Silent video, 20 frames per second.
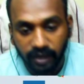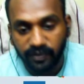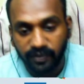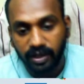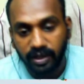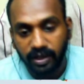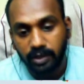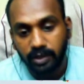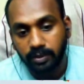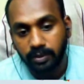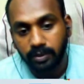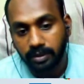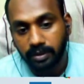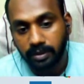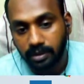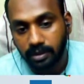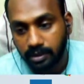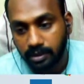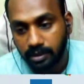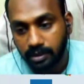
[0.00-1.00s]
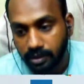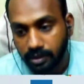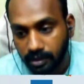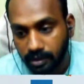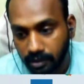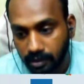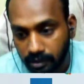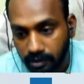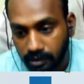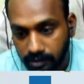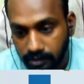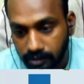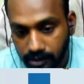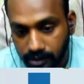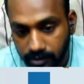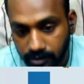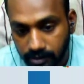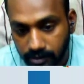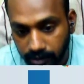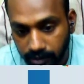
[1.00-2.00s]
But all your
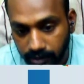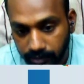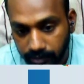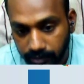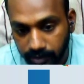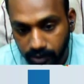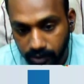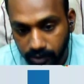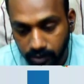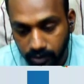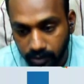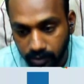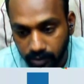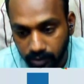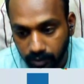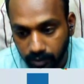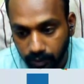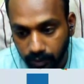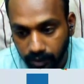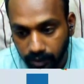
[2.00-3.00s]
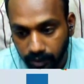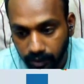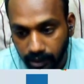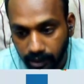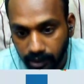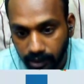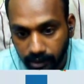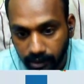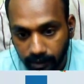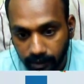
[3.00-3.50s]
just let me show. Okay,